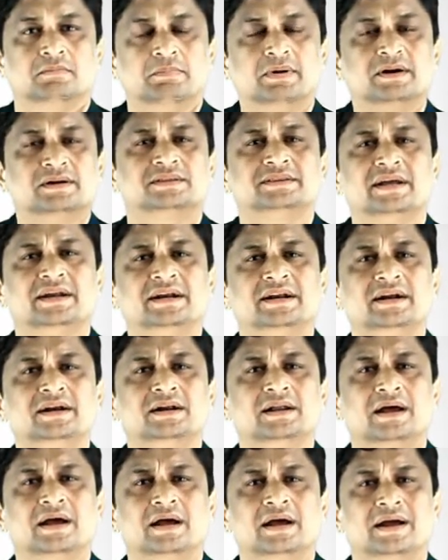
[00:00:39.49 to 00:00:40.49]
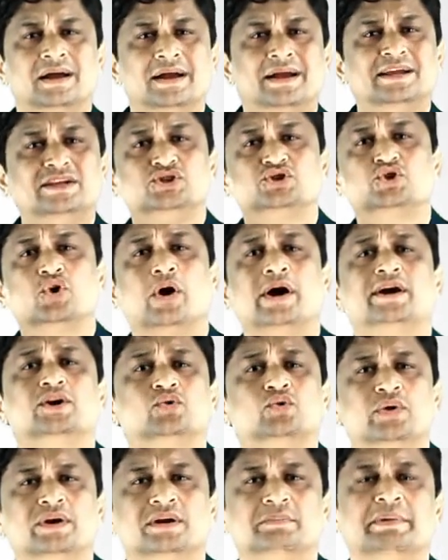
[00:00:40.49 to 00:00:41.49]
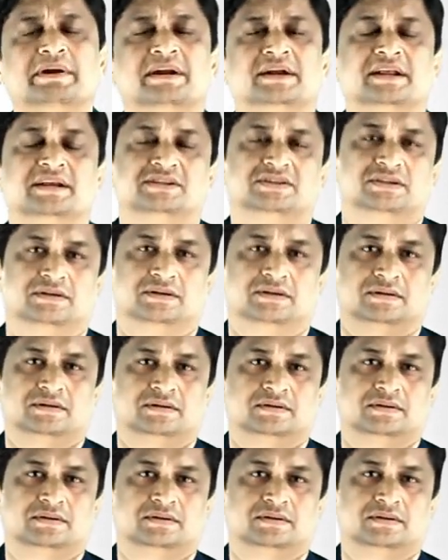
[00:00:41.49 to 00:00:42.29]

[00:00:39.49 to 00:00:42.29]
but they didn't enjoy doing meditation.